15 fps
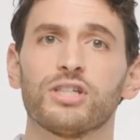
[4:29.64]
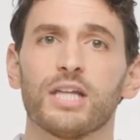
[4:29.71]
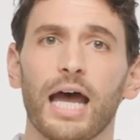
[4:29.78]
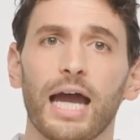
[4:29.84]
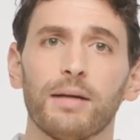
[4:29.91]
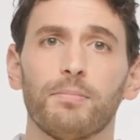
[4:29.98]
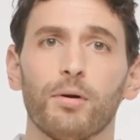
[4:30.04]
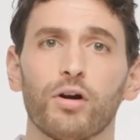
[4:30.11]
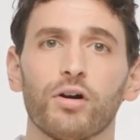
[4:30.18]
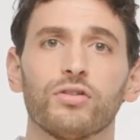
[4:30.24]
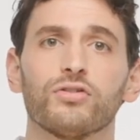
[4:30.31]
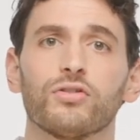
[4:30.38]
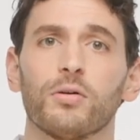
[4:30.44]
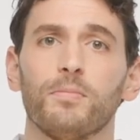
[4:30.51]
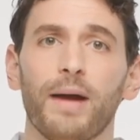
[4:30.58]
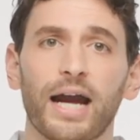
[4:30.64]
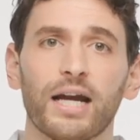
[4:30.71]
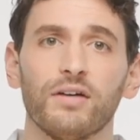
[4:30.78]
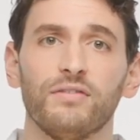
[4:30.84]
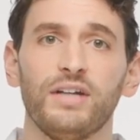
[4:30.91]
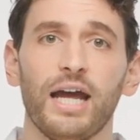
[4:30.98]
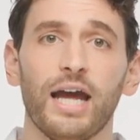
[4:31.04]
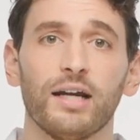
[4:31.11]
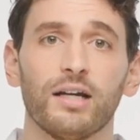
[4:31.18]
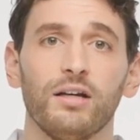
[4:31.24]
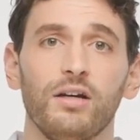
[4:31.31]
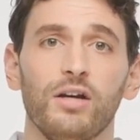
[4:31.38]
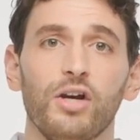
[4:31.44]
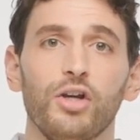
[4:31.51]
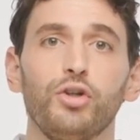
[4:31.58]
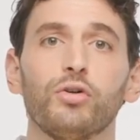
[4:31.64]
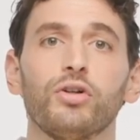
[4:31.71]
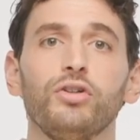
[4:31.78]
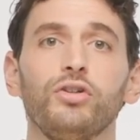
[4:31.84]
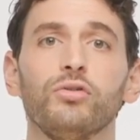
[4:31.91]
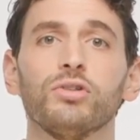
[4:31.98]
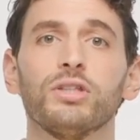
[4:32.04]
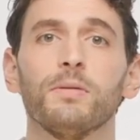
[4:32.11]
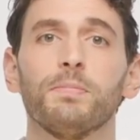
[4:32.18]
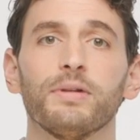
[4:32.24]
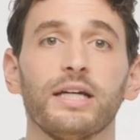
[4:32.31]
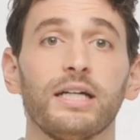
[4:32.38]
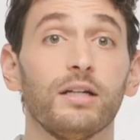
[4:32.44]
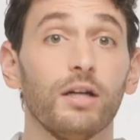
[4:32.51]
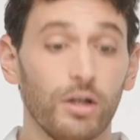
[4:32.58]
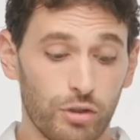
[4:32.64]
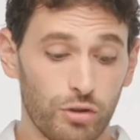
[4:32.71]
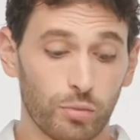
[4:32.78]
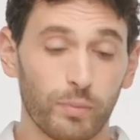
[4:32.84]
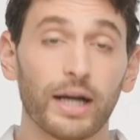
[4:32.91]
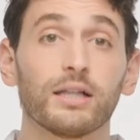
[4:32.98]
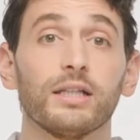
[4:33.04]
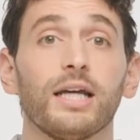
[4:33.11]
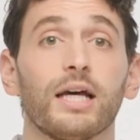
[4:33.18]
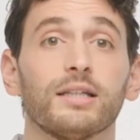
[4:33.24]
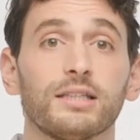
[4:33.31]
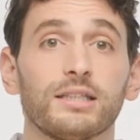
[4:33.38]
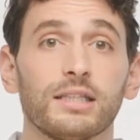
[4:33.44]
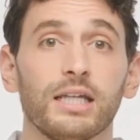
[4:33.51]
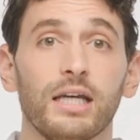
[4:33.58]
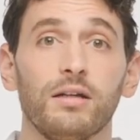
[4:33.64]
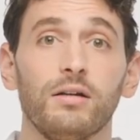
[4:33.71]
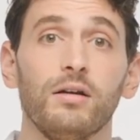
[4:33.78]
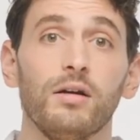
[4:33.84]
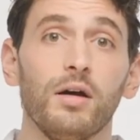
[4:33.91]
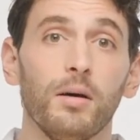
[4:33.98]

sideburns or back of neck, you can use the blade directly on the skin,